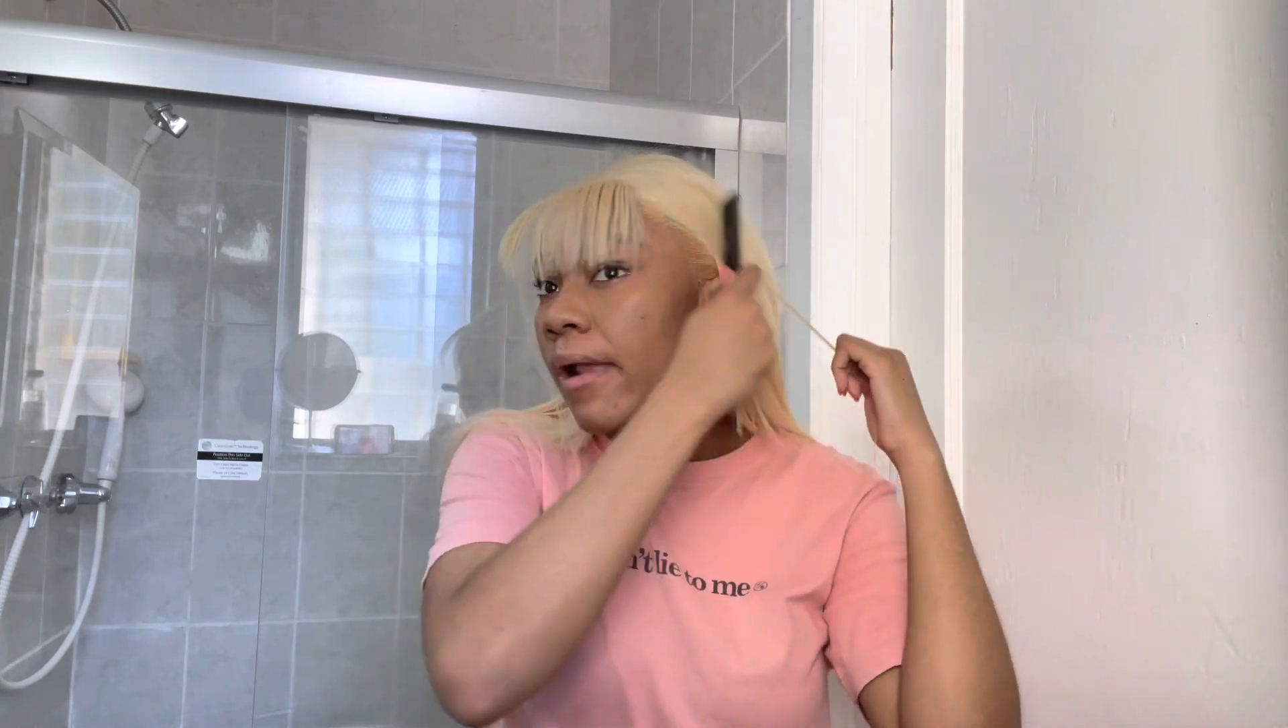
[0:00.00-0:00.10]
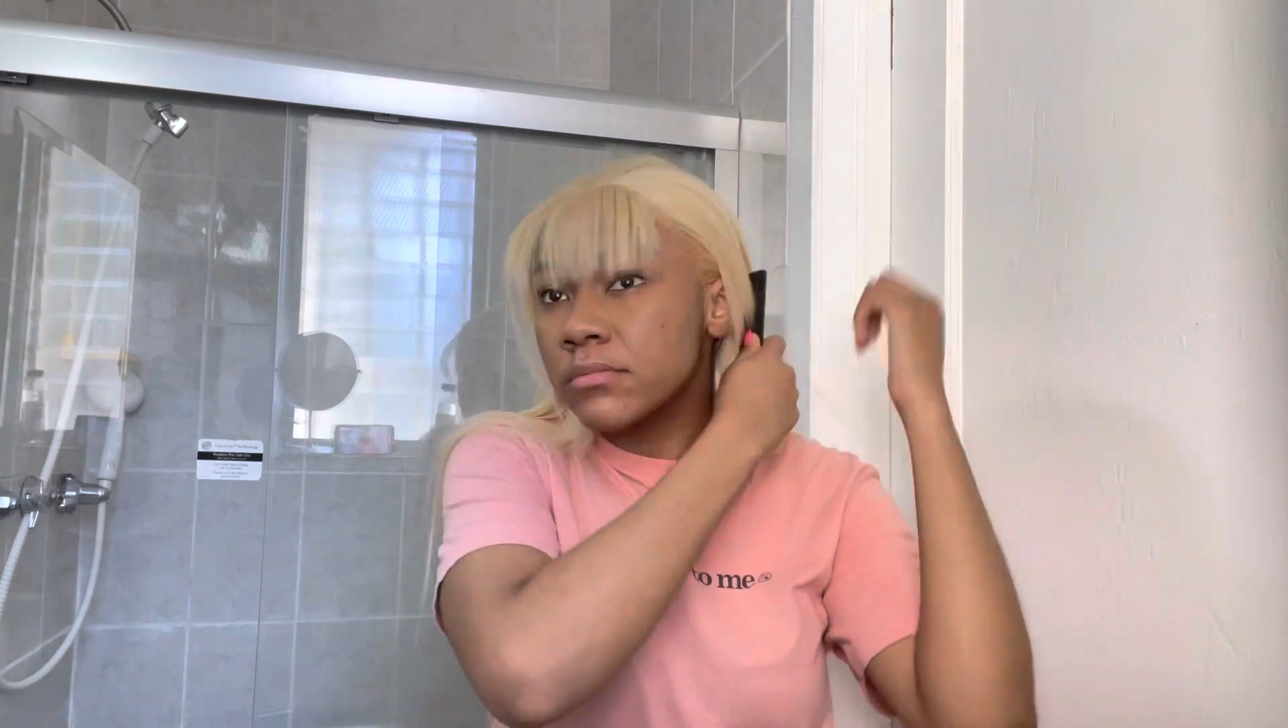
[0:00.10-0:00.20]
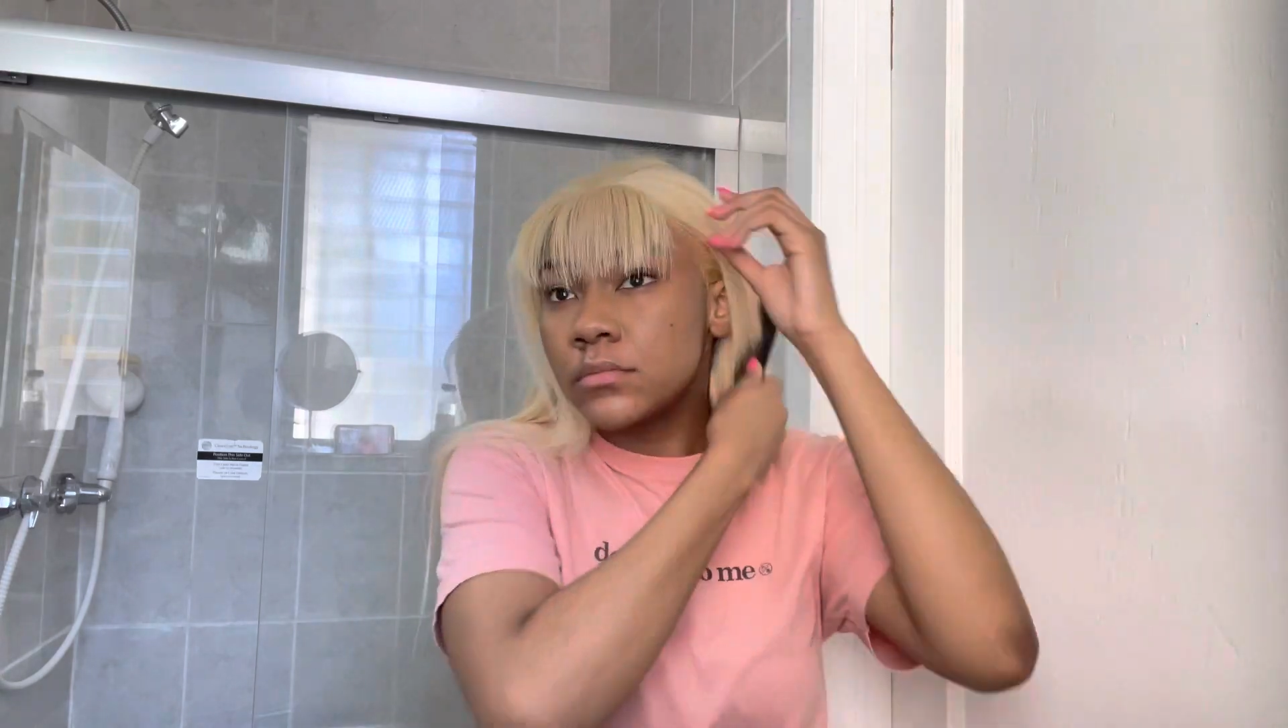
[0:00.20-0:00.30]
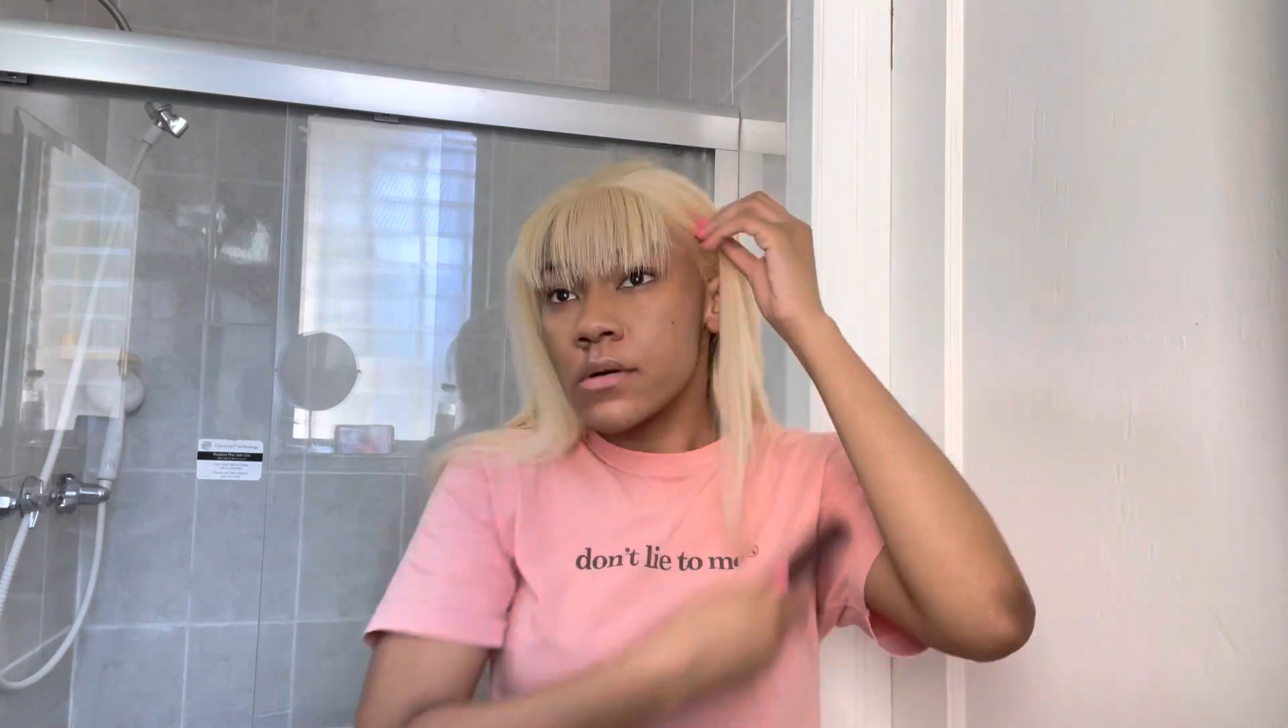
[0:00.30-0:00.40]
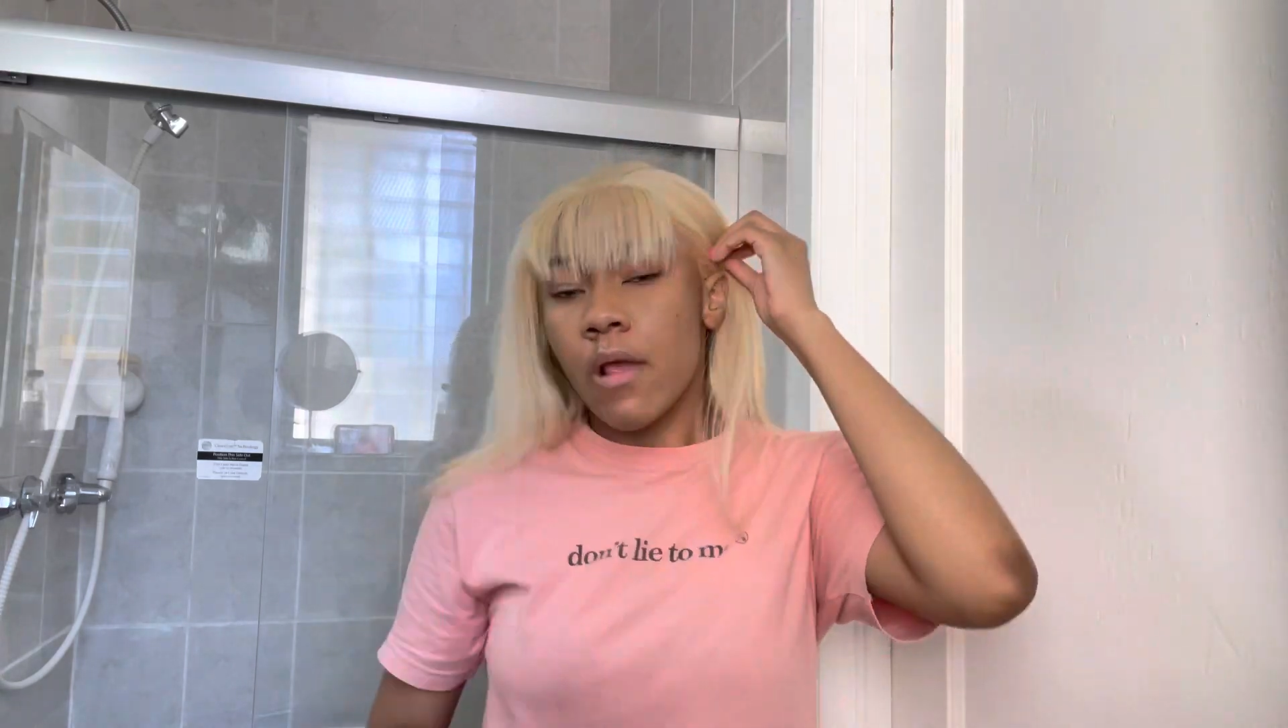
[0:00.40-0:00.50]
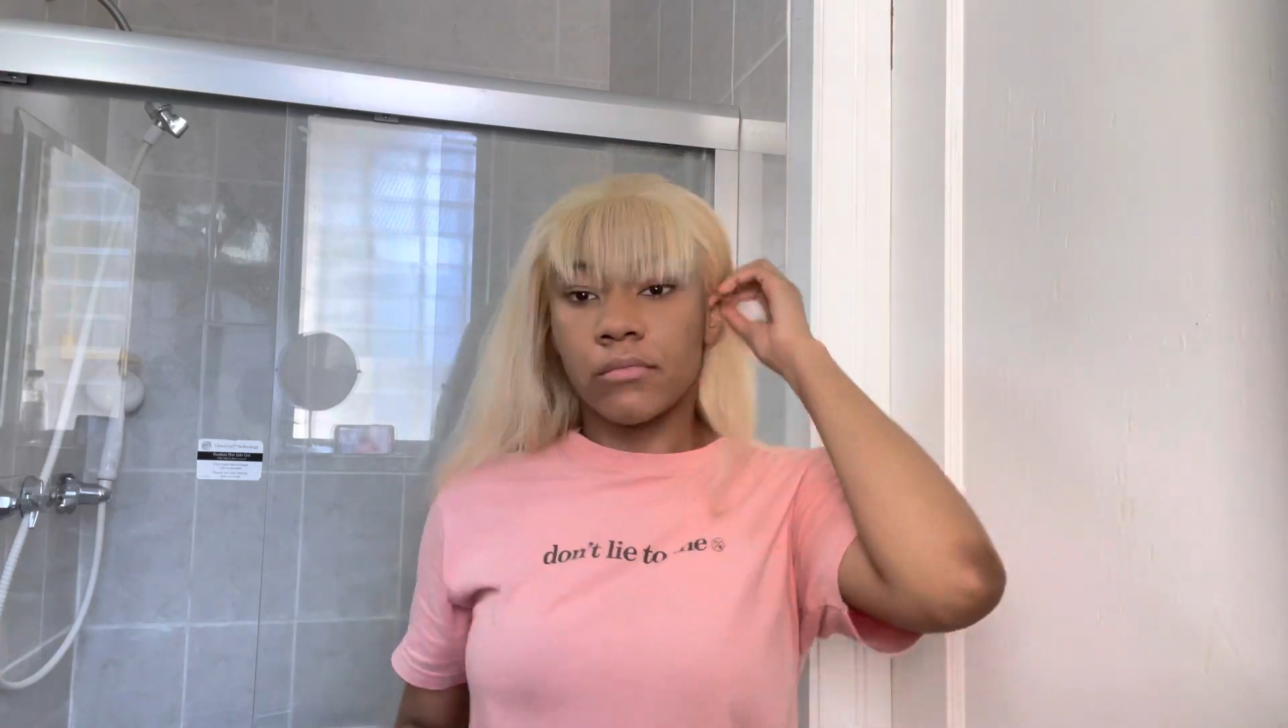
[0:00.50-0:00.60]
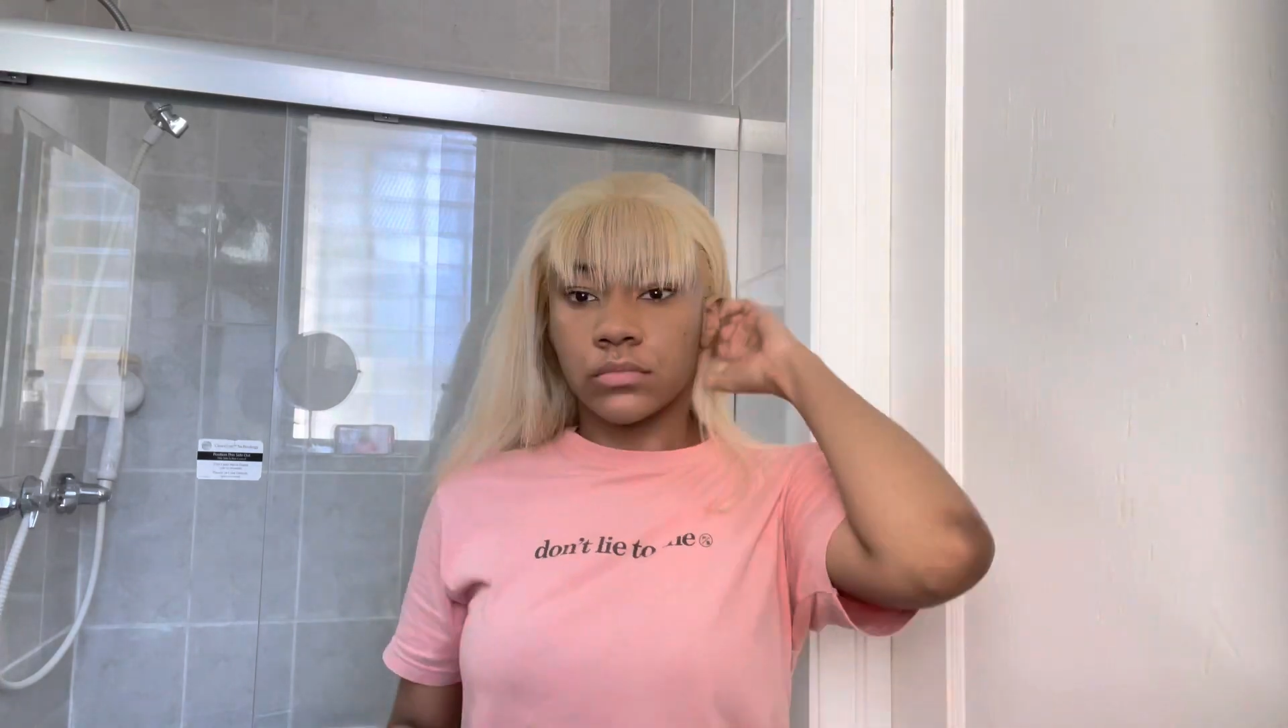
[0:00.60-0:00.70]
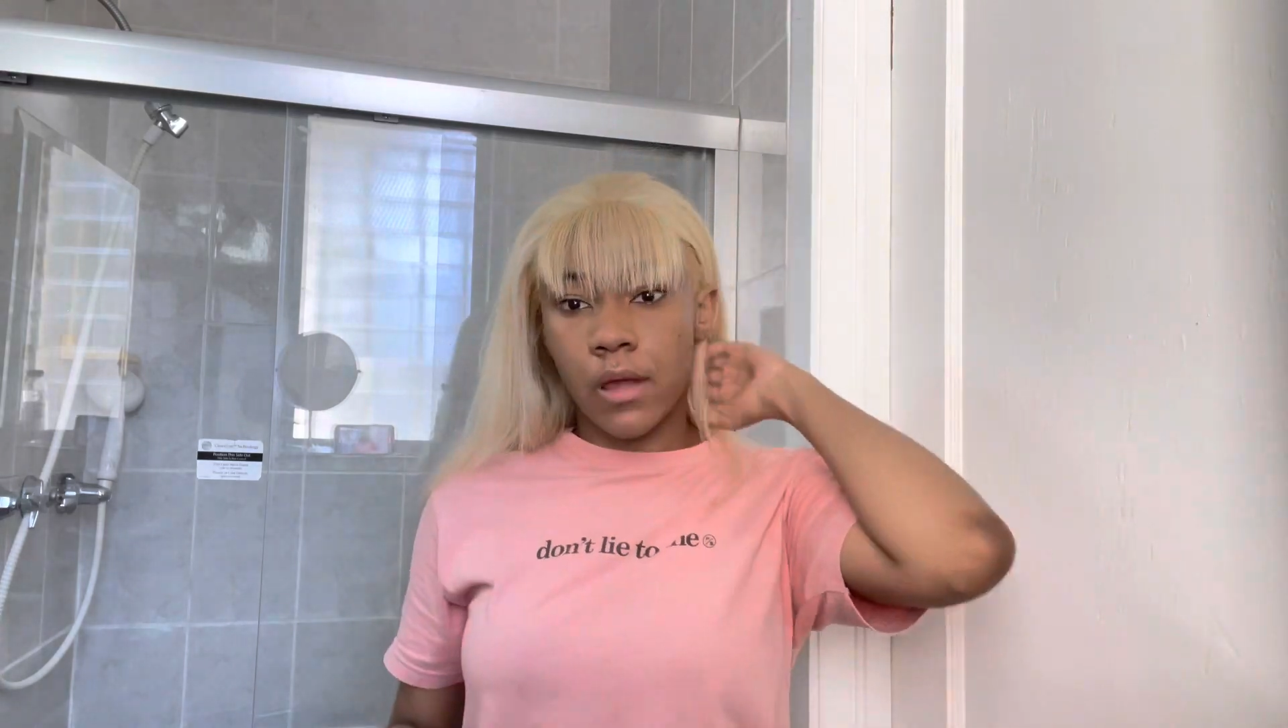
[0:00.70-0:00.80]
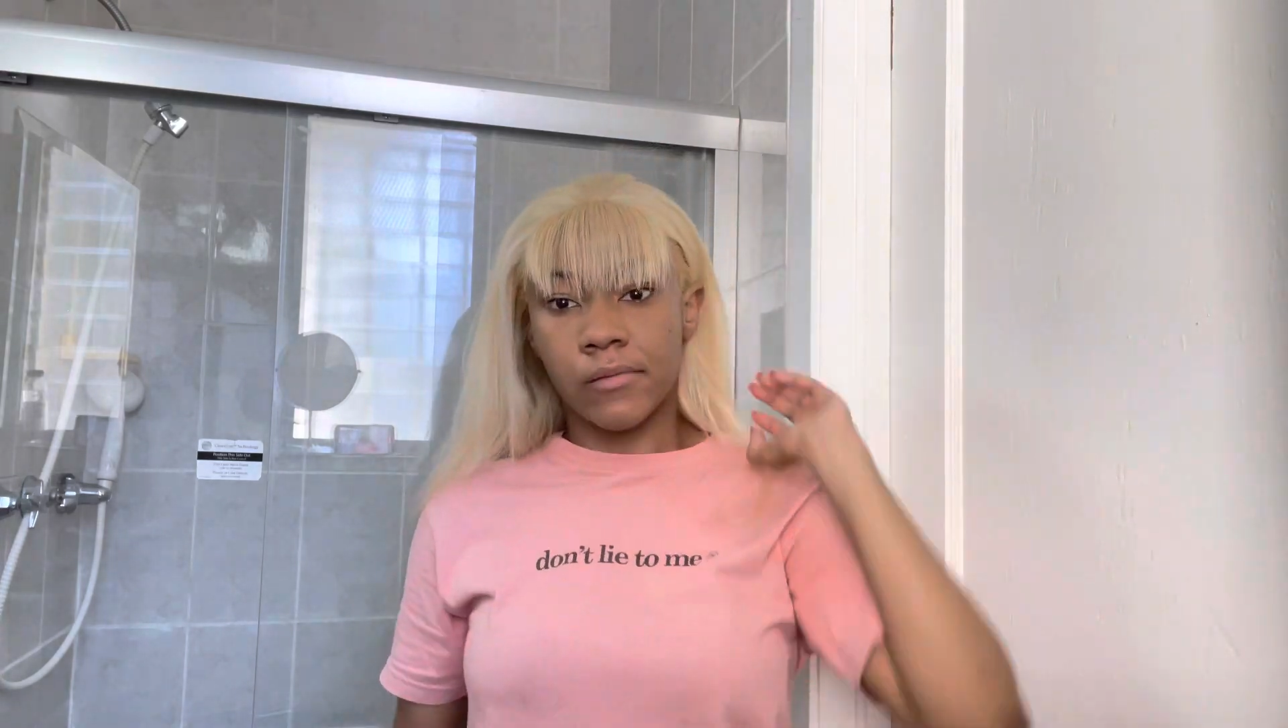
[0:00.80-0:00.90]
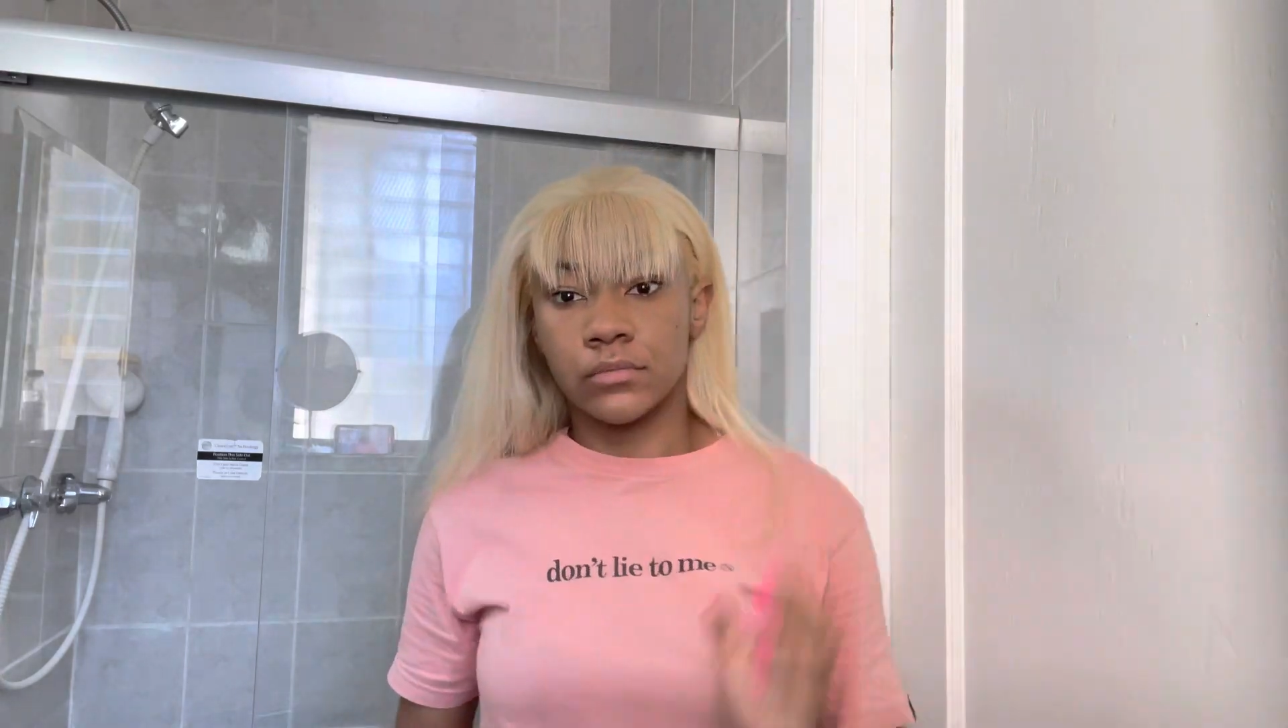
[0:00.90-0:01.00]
against it.